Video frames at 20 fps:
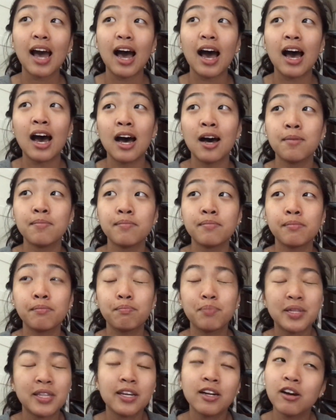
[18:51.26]

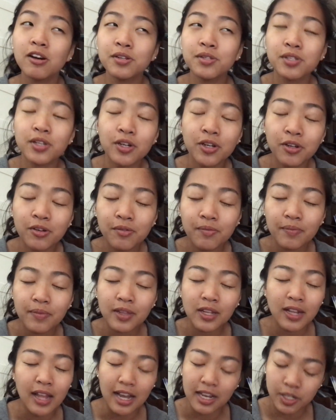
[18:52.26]
But then also
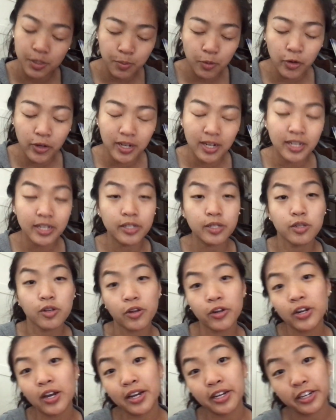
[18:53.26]
the last point is
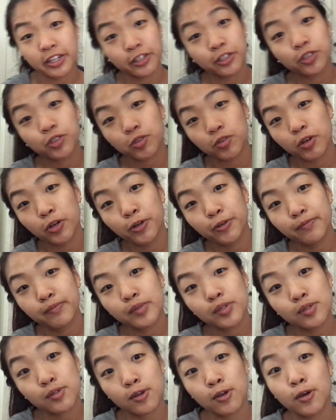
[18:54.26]
you're not in control.
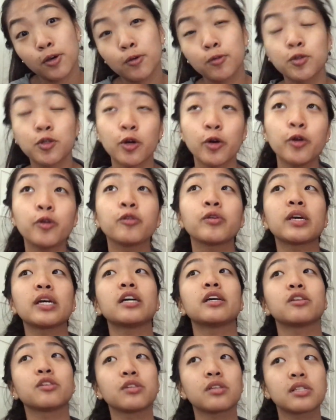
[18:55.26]
So don't
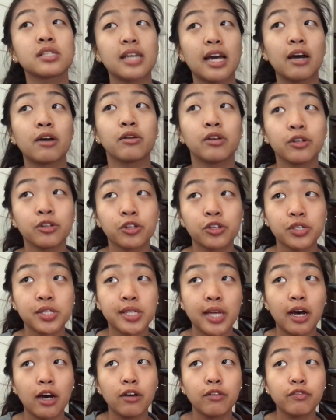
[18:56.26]
get down on
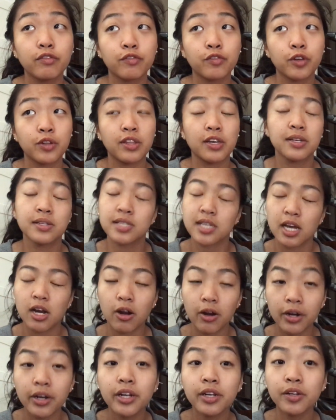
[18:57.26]
yourself for things that
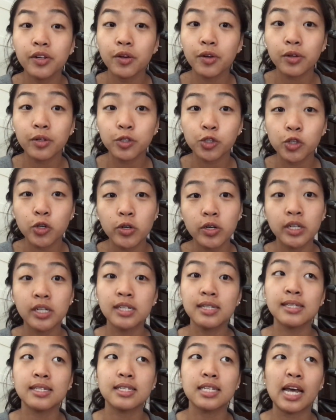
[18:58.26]
aren't in your control,
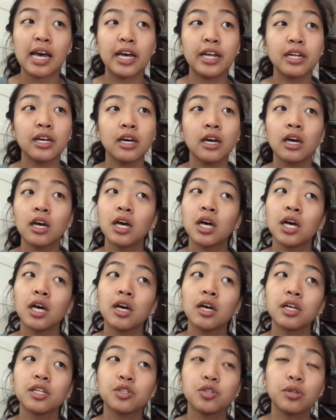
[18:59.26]
and instead
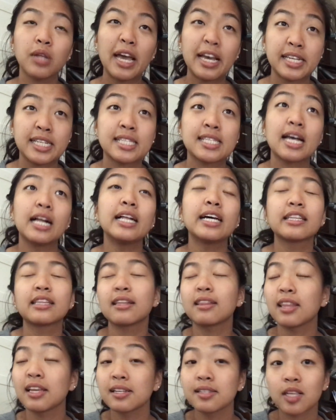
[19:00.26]
excel at
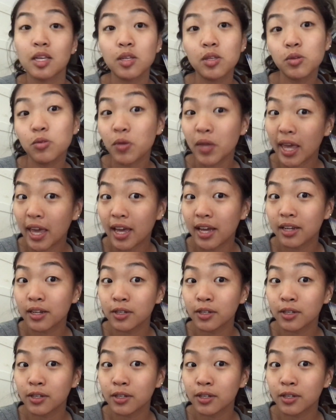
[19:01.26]
the things that you can